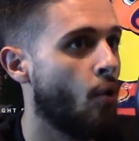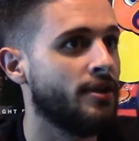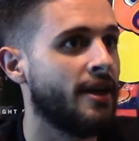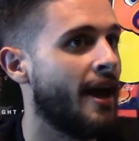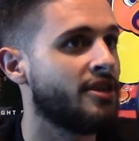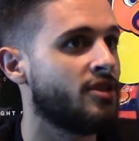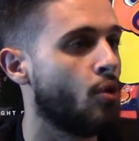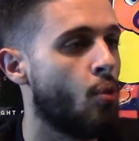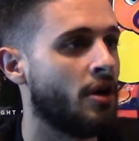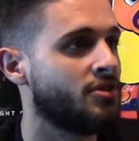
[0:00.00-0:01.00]
has,
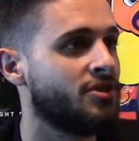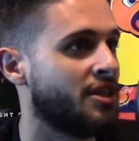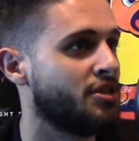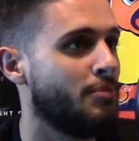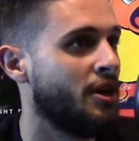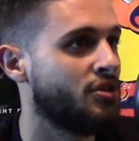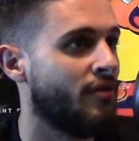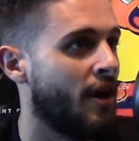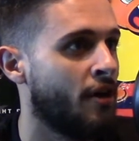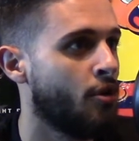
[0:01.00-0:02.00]
6 minutes of
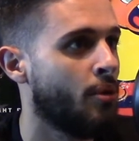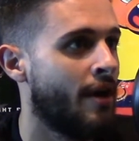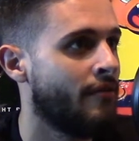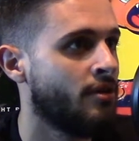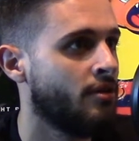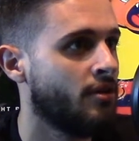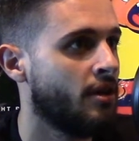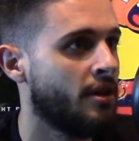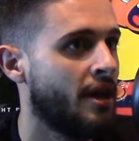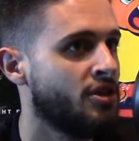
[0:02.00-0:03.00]
air or whatever the
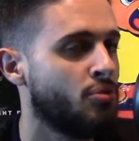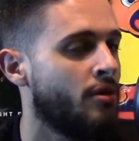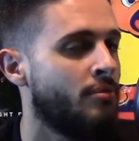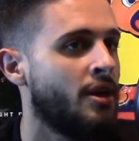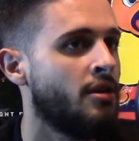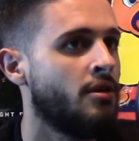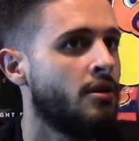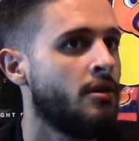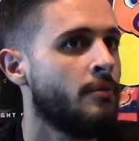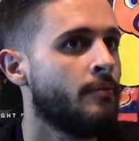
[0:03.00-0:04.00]
case would have been.
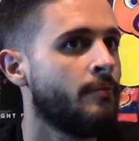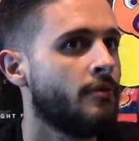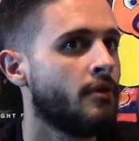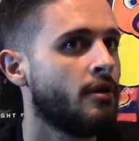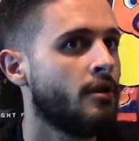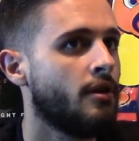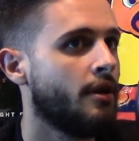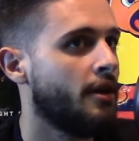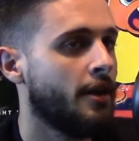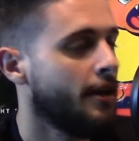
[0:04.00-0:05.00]

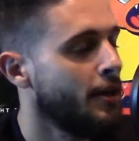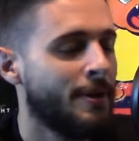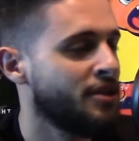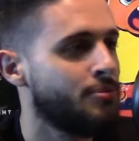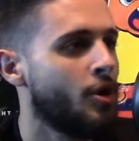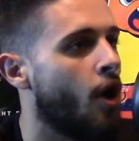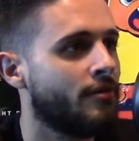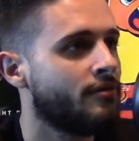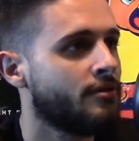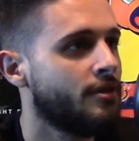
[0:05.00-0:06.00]
He pissed me
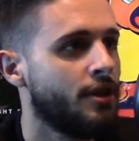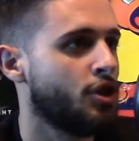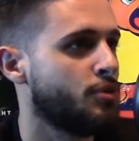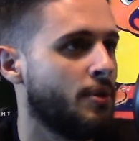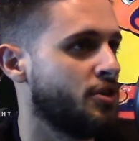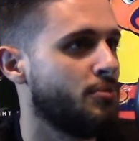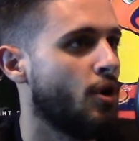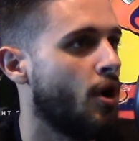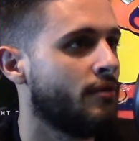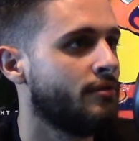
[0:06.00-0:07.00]
off. He just pissed me
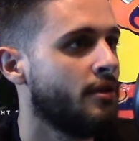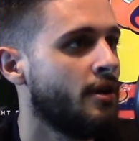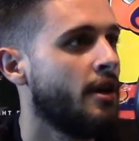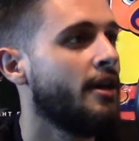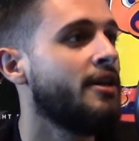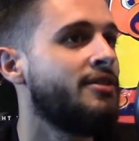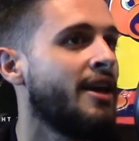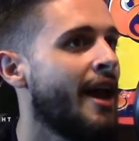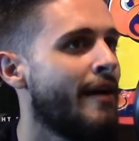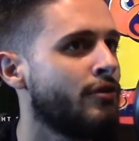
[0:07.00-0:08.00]
off. He
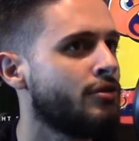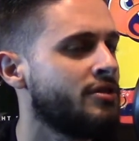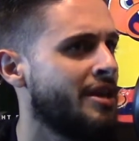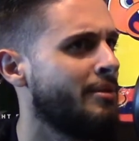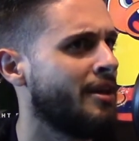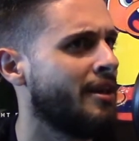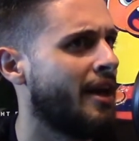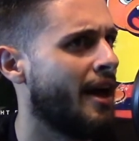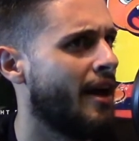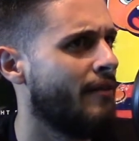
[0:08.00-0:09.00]
did have a redeeming
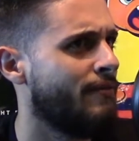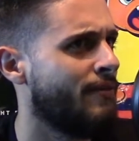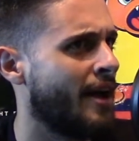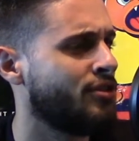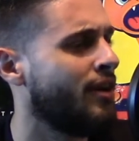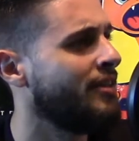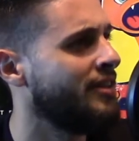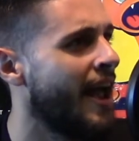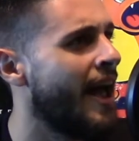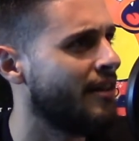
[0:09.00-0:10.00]
factor at
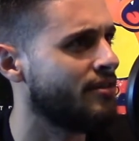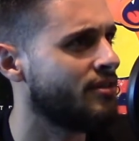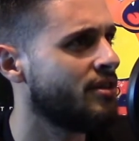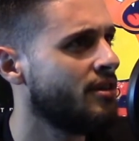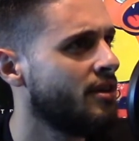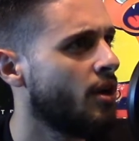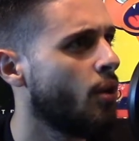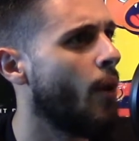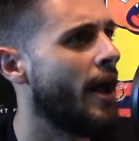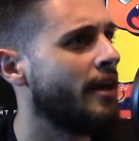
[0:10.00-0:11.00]
the end
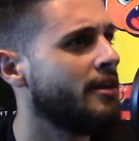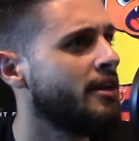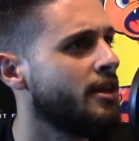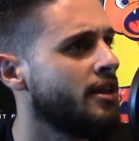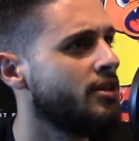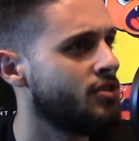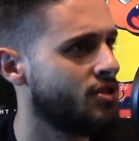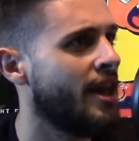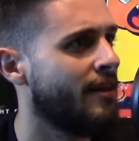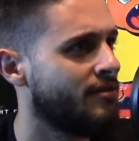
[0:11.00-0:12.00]
when he
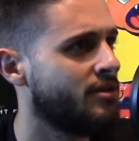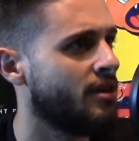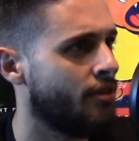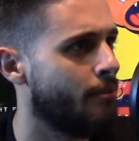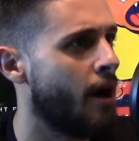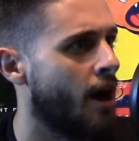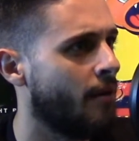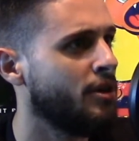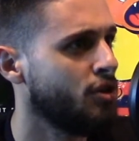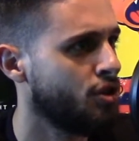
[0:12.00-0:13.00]
saved the mom.
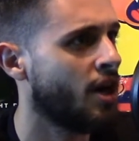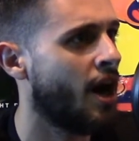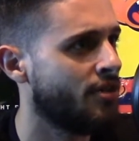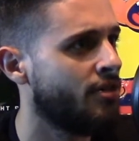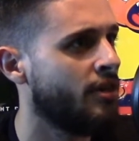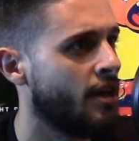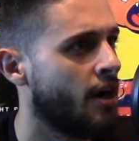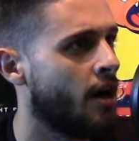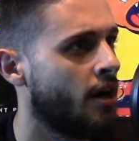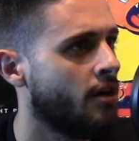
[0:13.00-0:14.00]
He shot
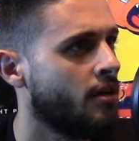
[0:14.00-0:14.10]
the...